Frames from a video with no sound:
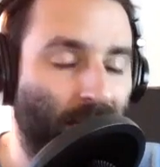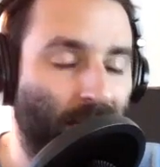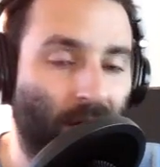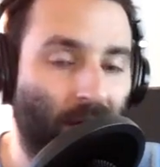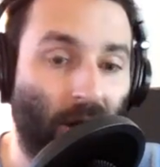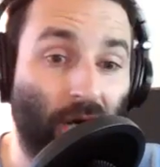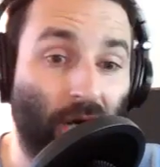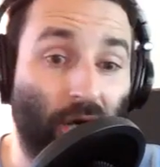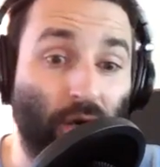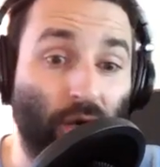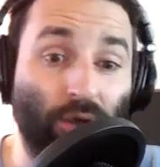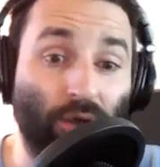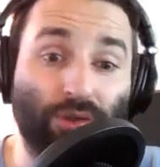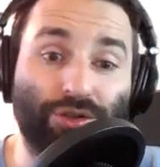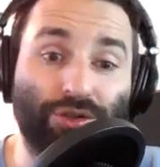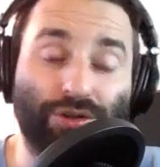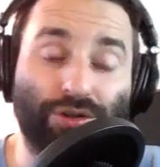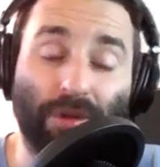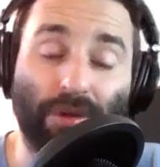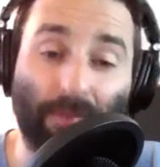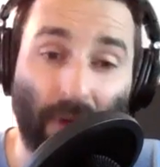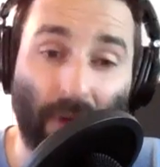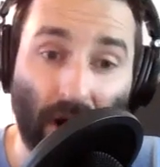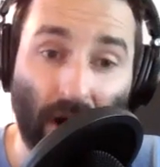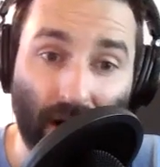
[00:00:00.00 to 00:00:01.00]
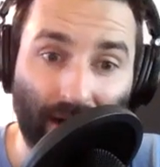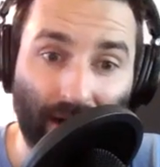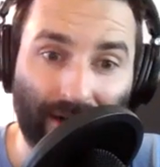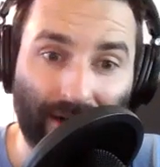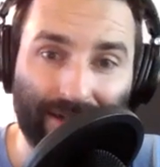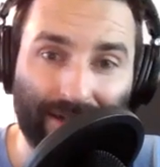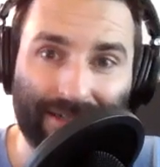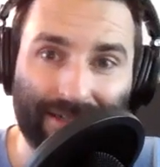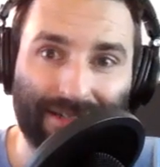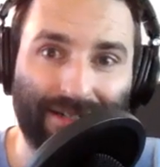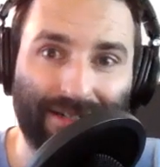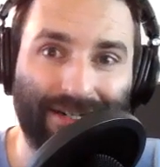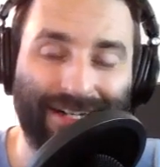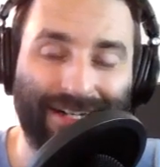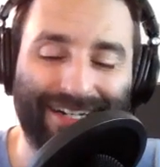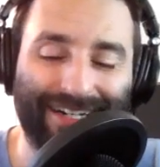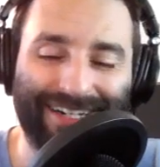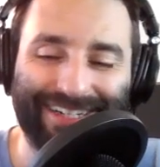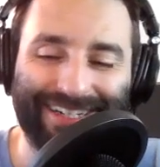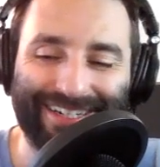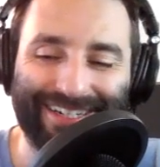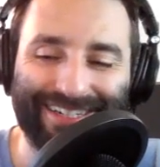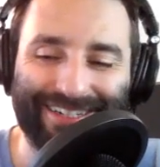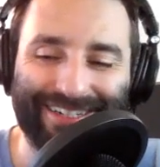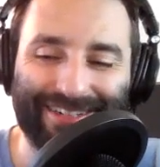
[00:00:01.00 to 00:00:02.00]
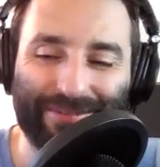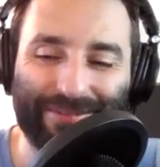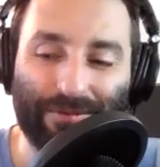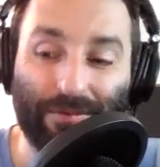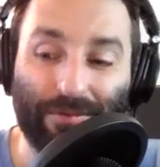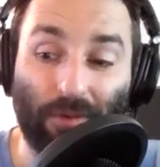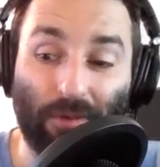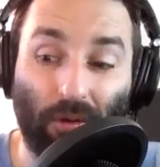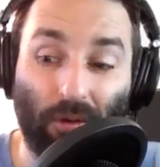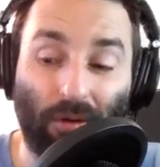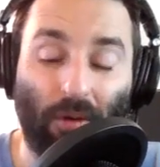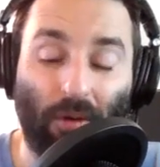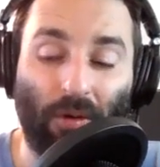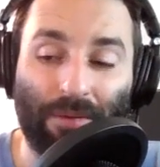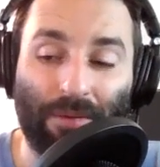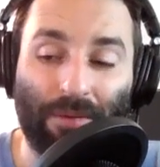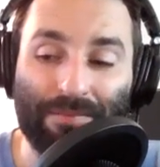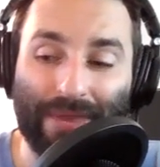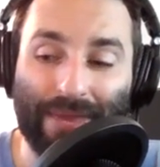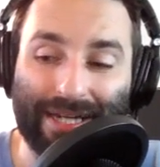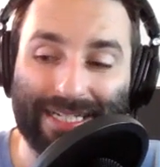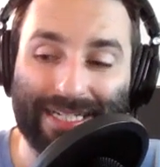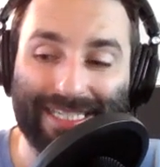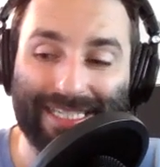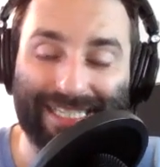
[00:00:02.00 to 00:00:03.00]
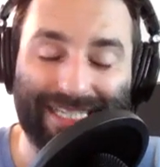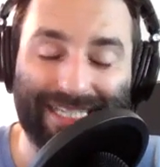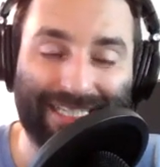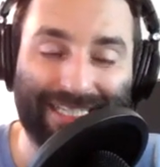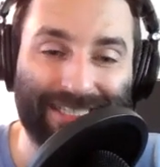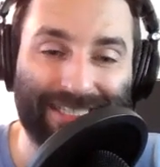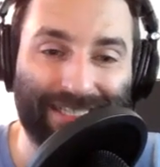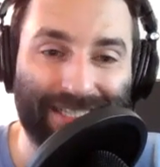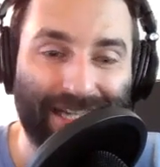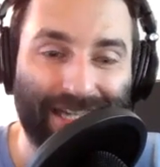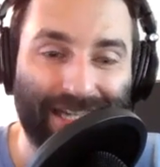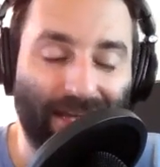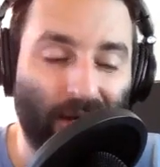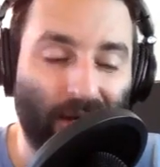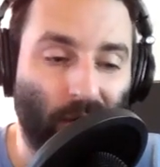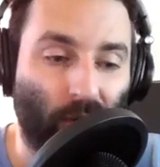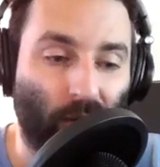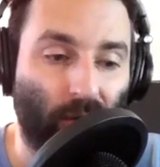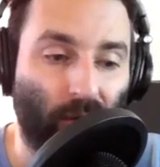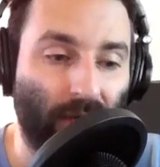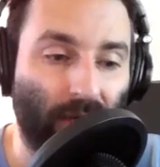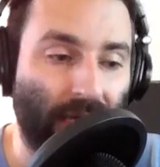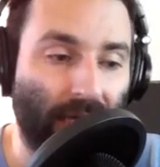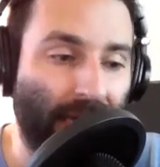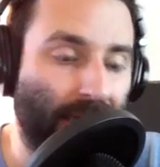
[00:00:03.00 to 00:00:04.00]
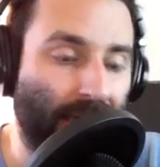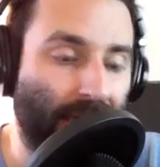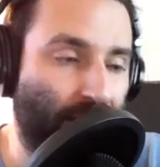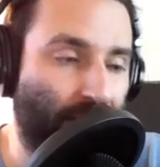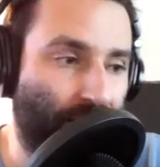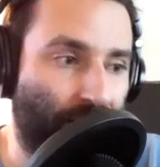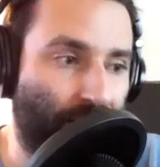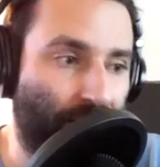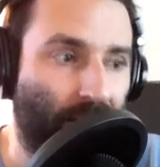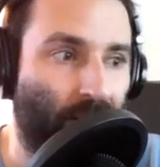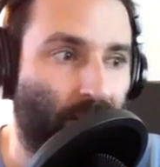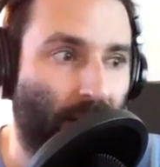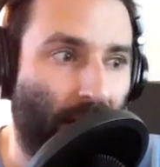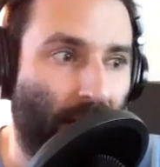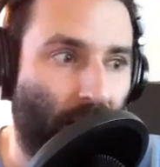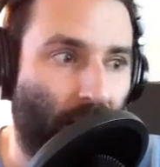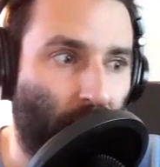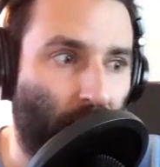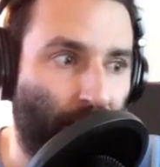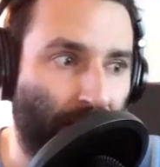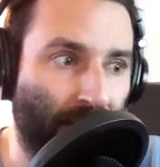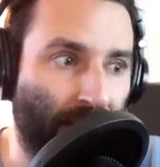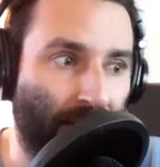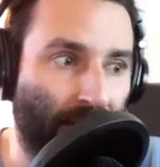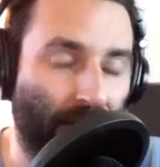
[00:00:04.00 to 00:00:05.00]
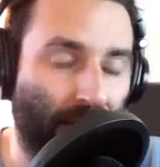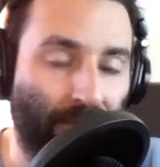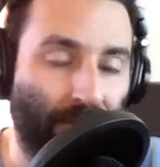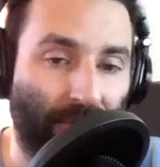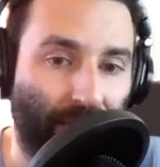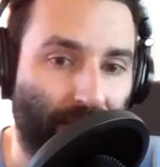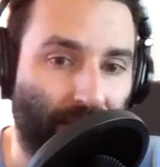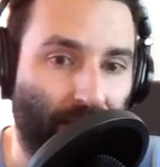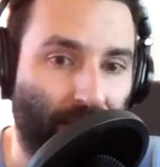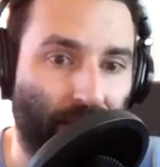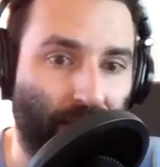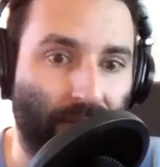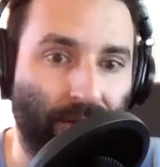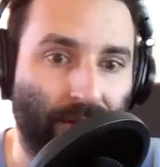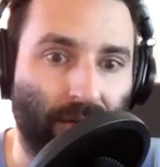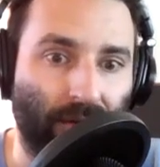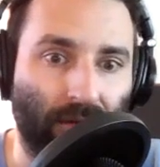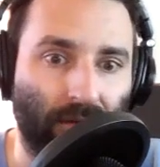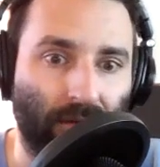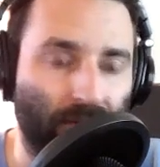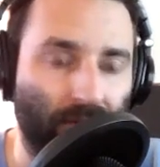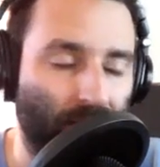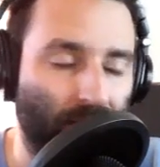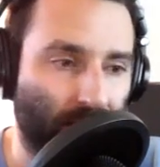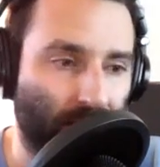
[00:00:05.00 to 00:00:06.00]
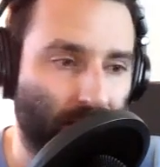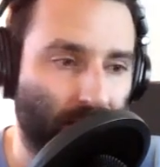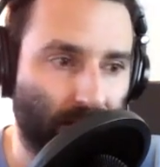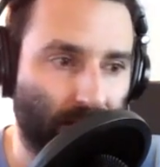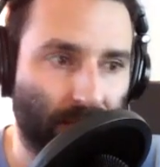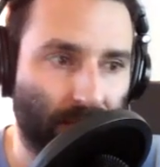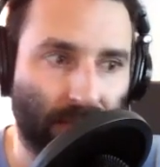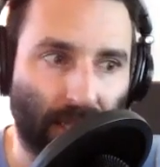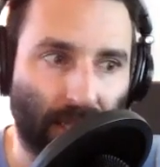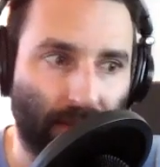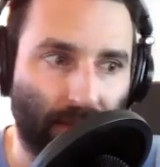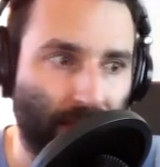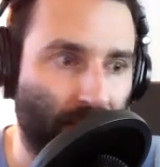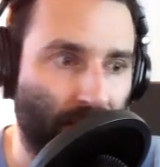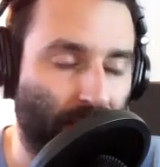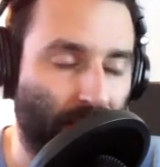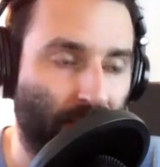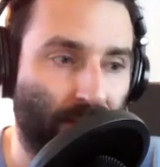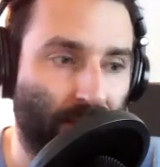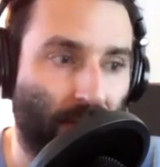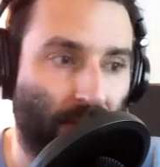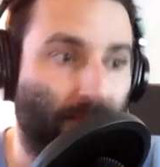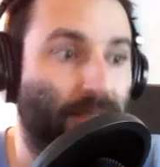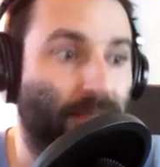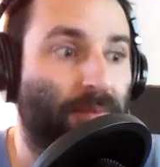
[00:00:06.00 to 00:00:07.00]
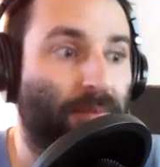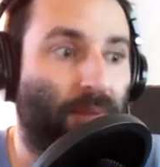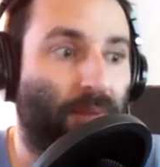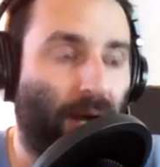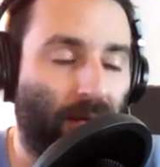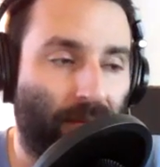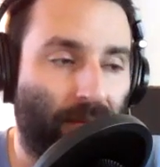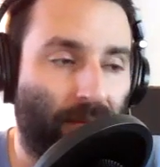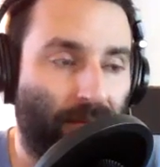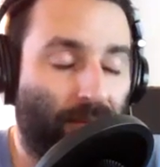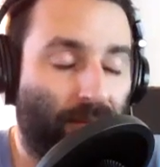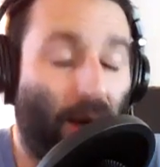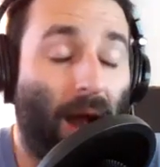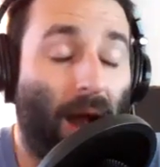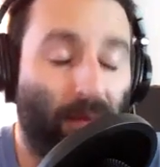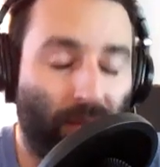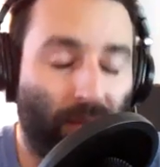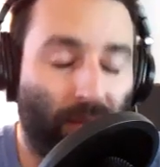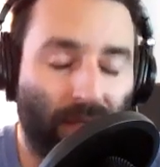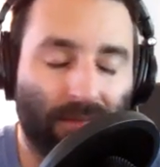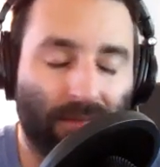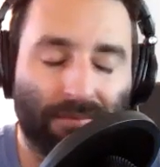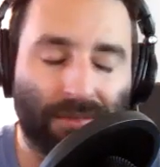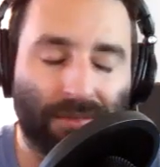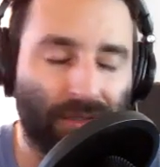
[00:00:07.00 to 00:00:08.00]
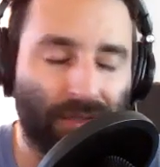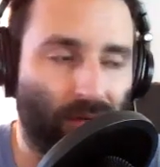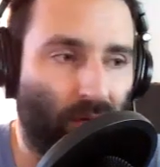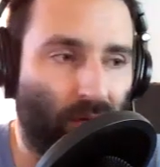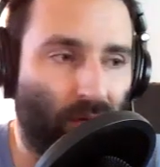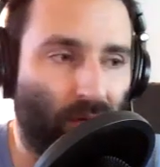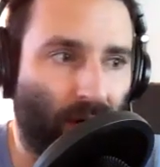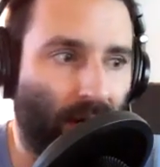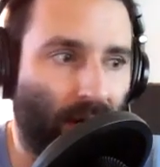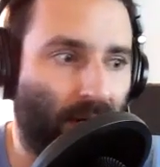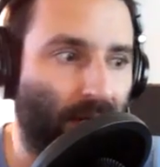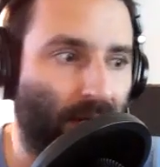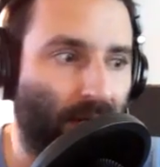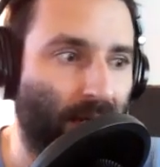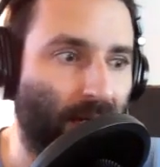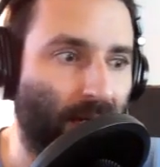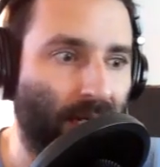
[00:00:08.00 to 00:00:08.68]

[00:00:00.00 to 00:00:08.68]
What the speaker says: accoutrement or medicines related to helping them through tummy problems, or,